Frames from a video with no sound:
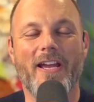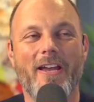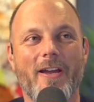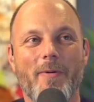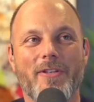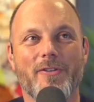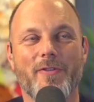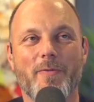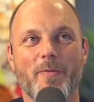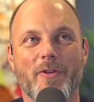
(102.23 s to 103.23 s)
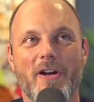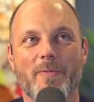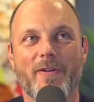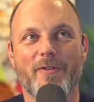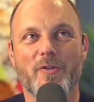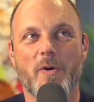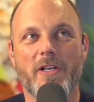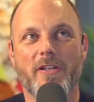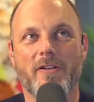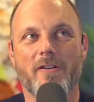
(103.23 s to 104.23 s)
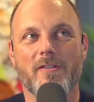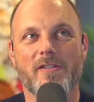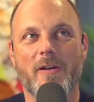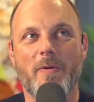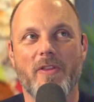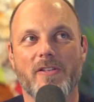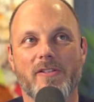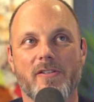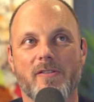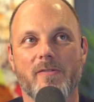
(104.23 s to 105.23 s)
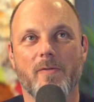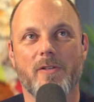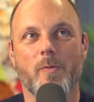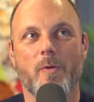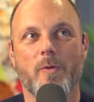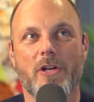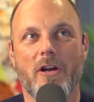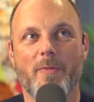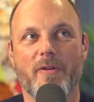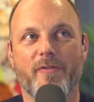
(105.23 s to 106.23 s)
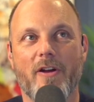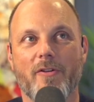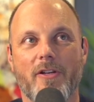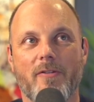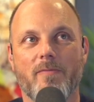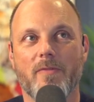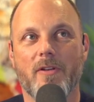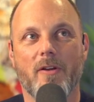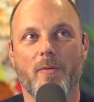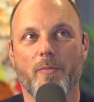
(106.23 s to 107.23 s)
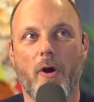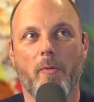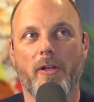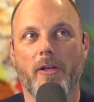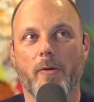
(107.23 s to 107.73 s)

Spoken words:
I mean, so if you've been with Akamai for 20 years, I mean, that's when was Akamai founded? Probably like